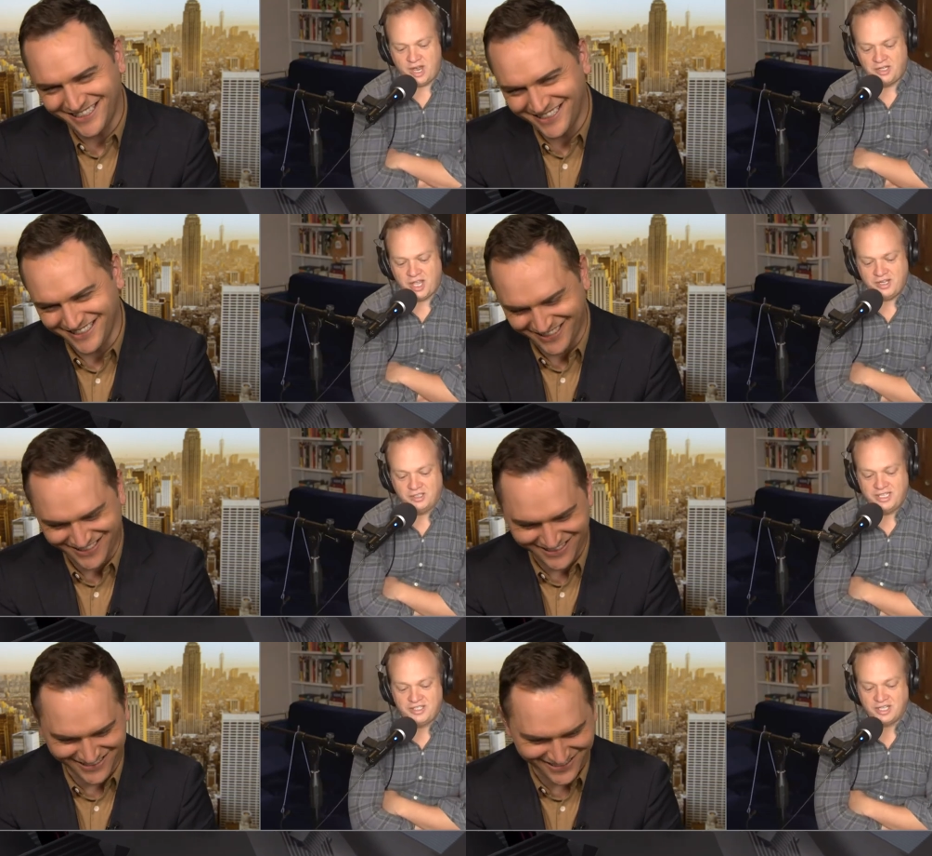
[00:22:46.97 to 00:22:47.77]
Speaker 1: online
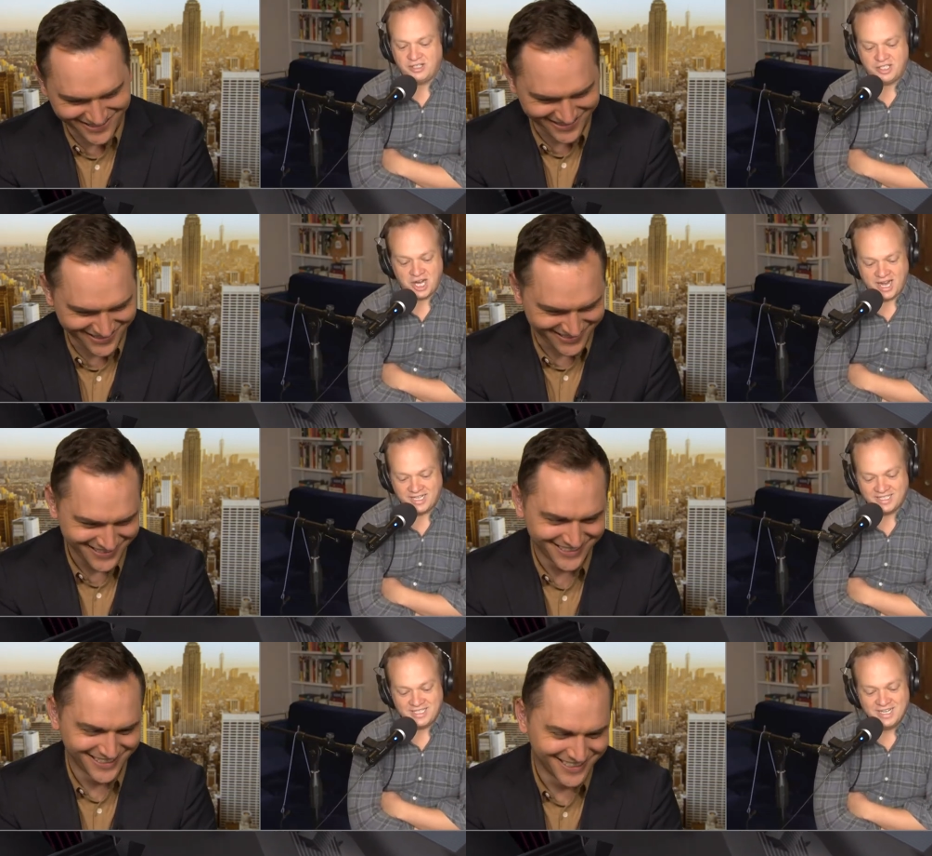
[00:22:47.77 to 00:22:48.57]
listing
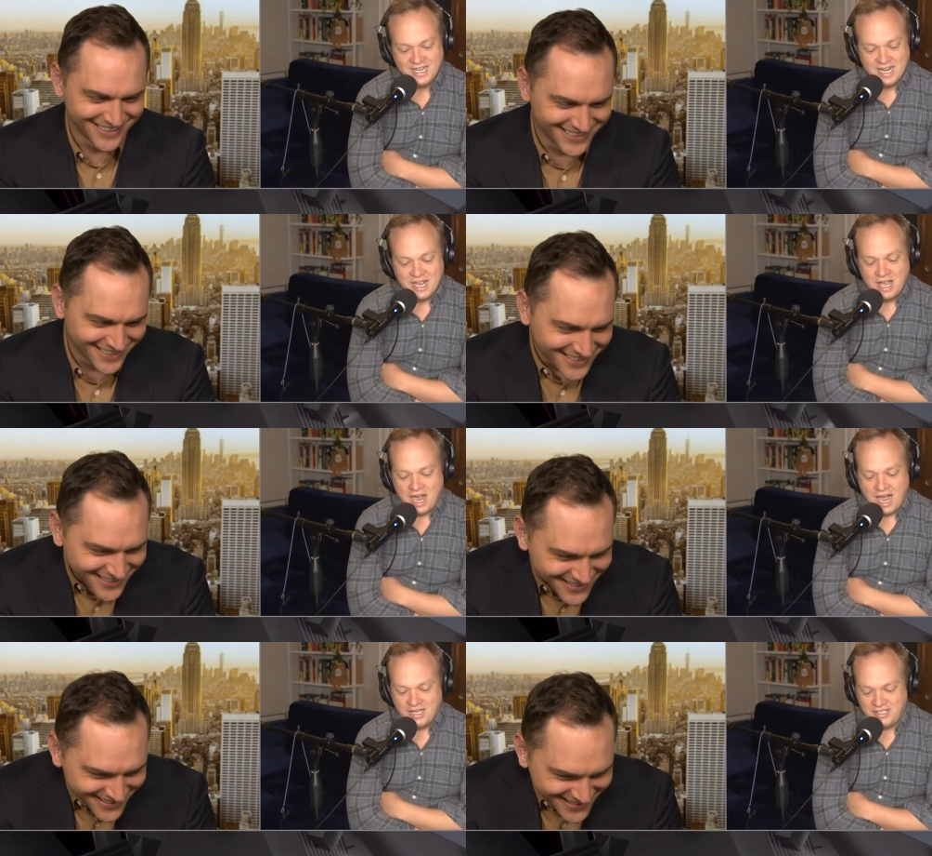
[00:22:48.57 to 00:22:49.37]
giant
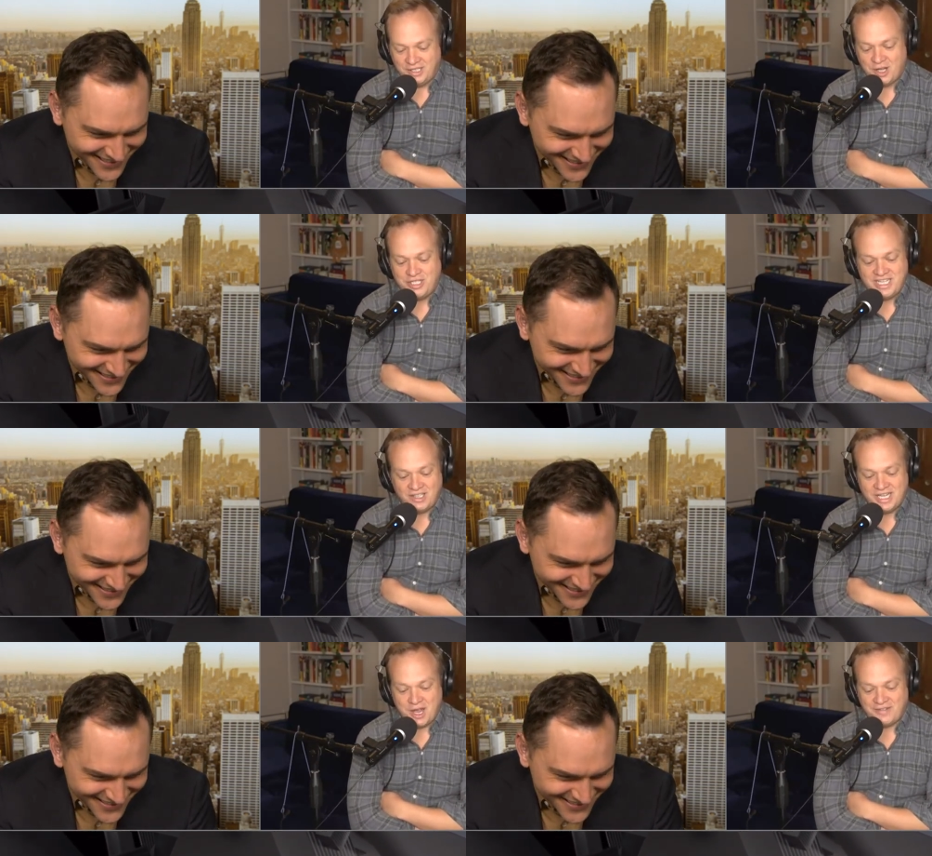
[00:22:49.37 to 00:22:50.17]
uh, Zillow
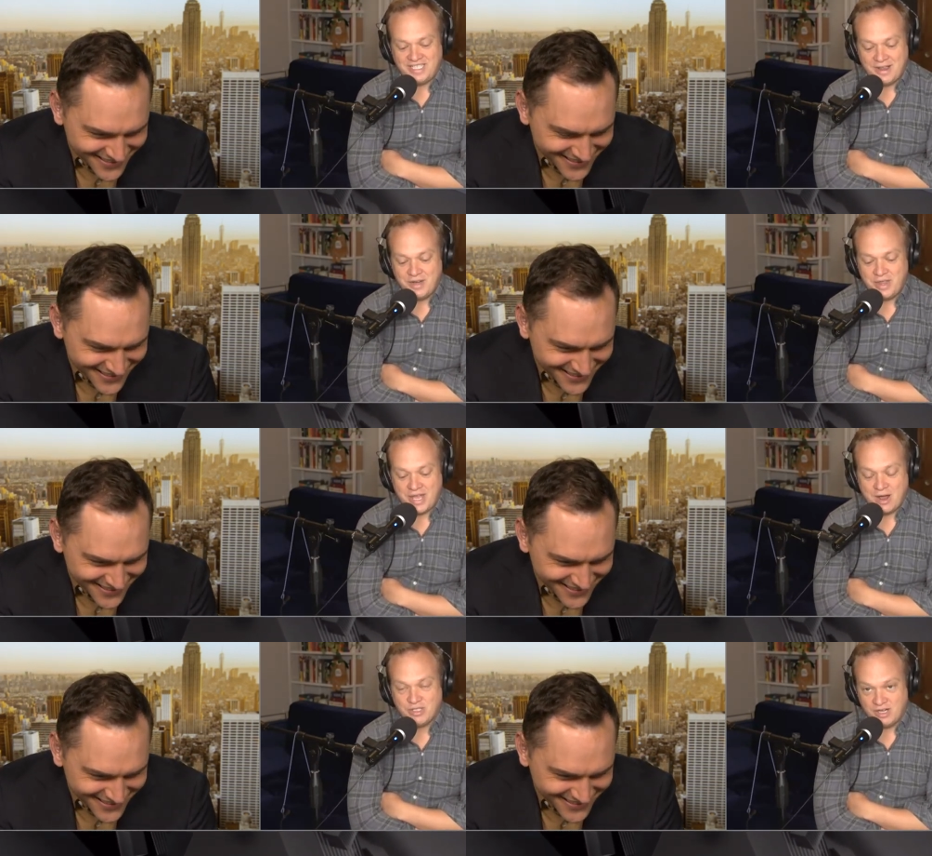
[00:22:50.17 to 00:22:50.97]
selling off
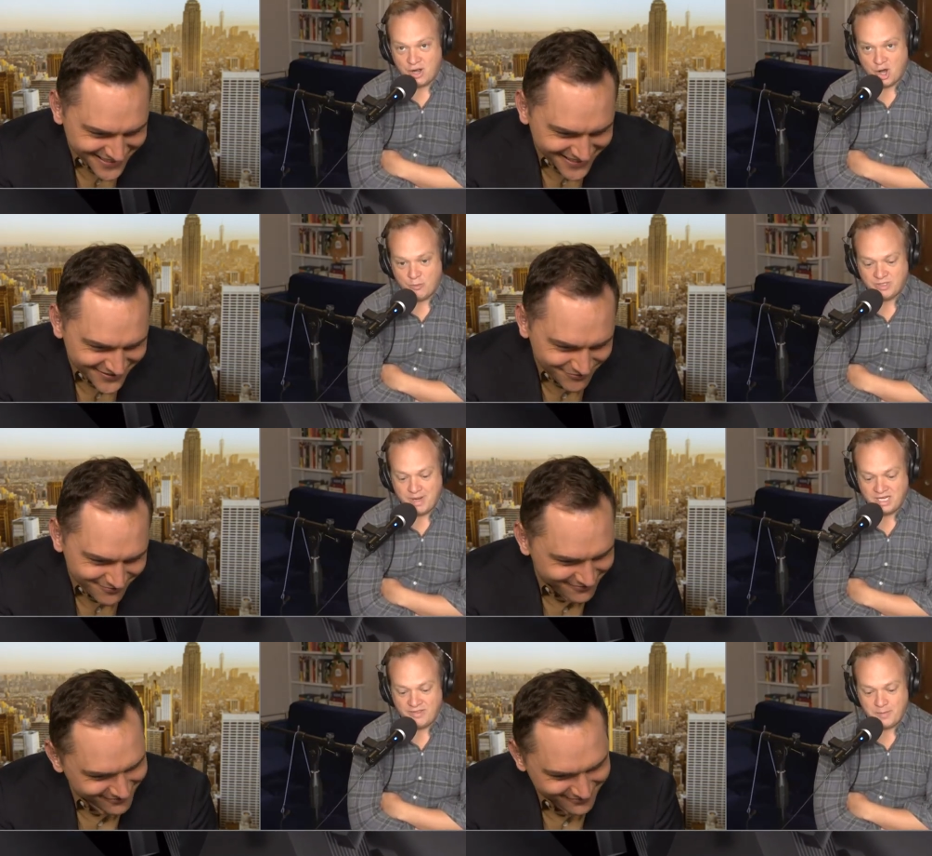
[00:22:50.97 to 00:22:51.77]
7,000 homes,
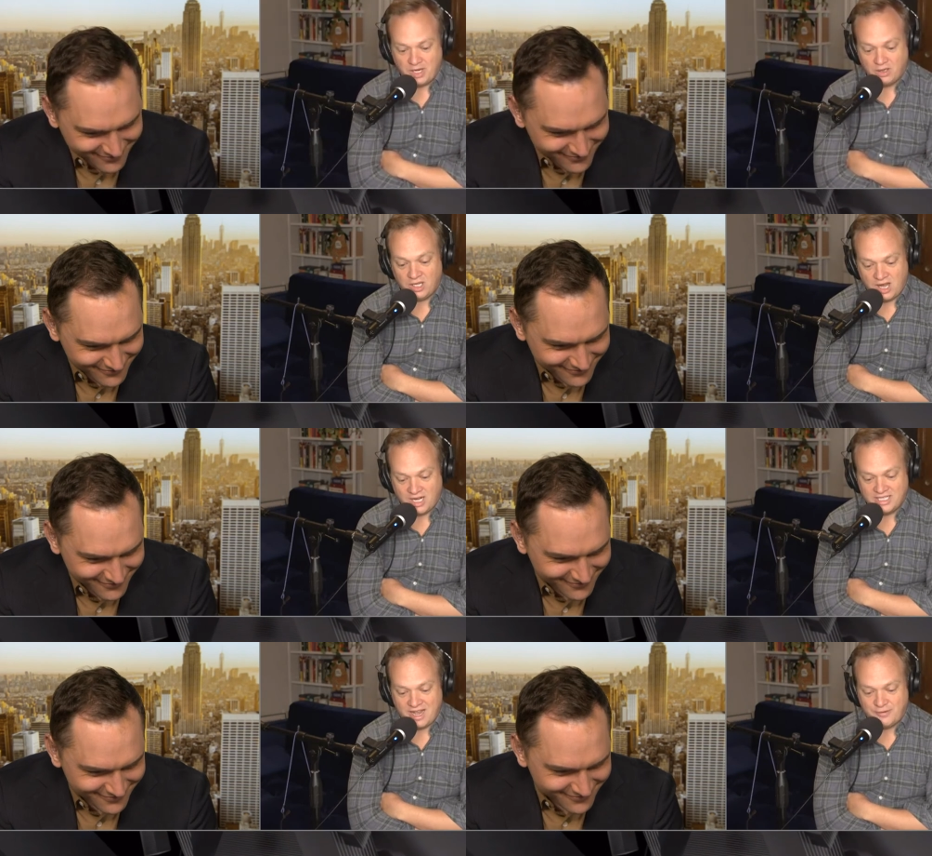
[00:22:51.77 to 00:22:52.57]
many of them at a
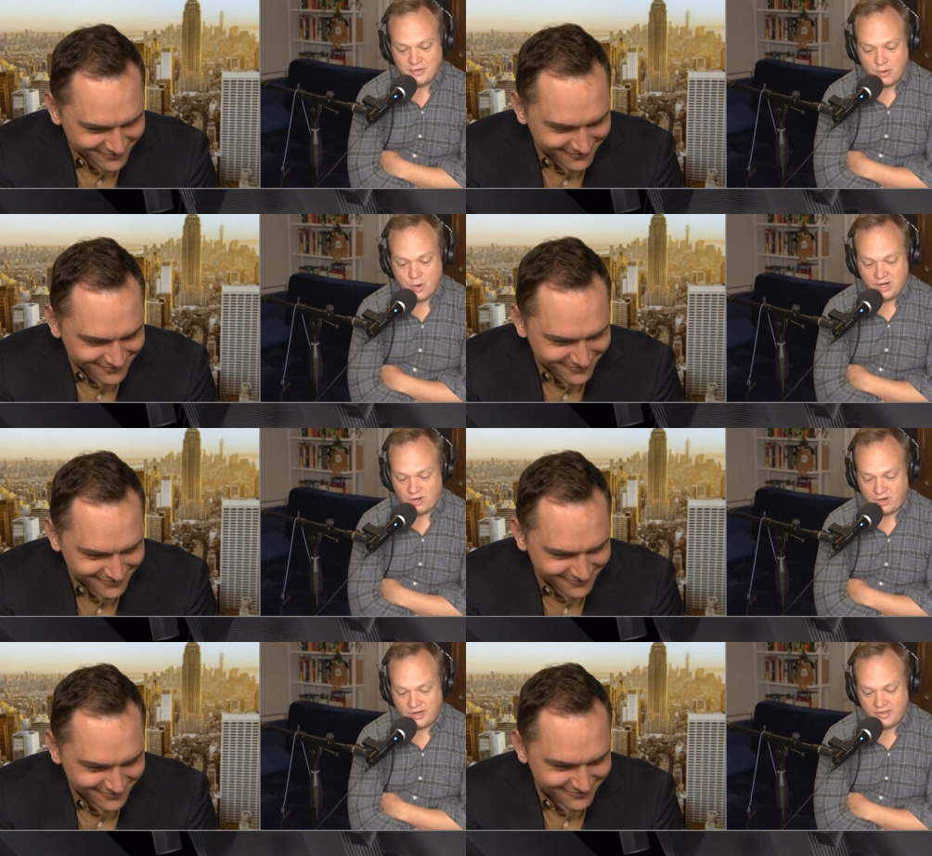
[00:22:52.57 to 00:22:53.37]
loss, after they went
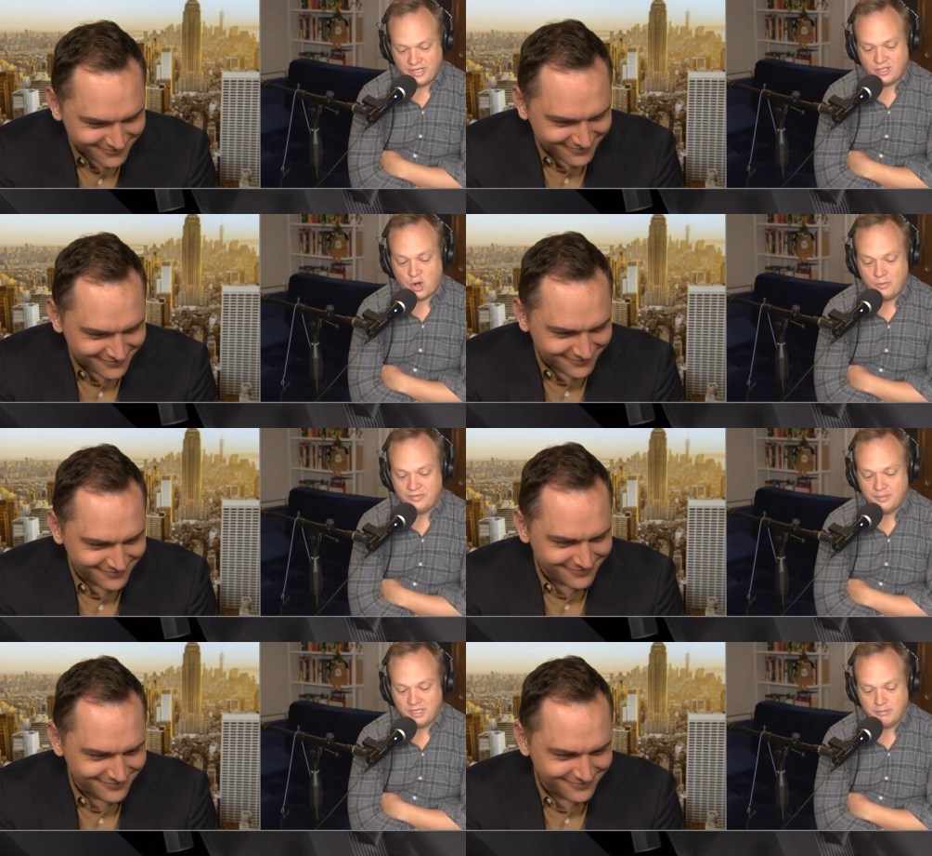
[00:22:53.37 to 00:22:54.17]
hard on this home
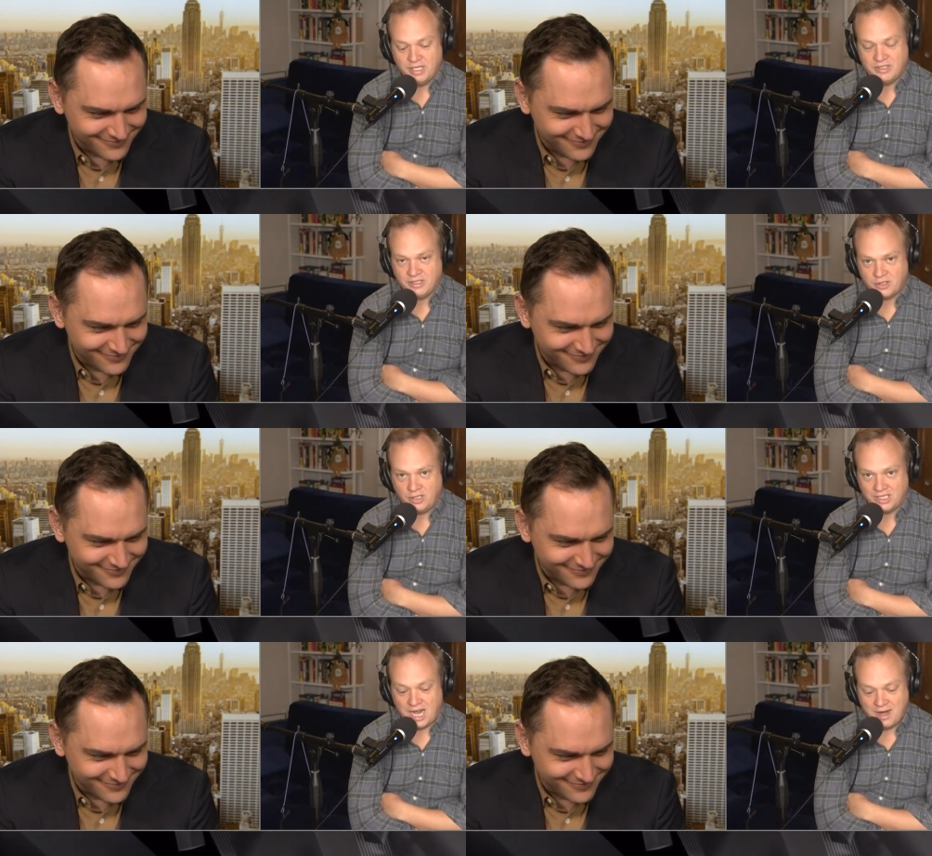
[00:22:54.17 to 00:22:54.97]
flipping business
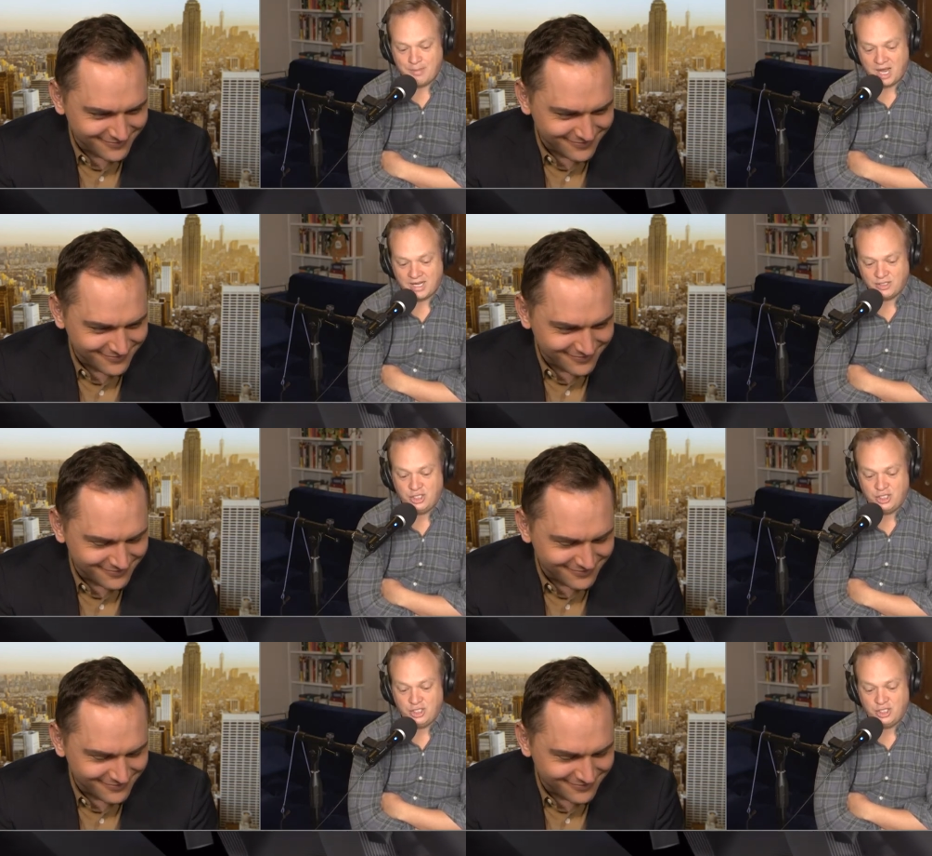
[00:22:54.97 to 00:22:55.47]
called iBuying,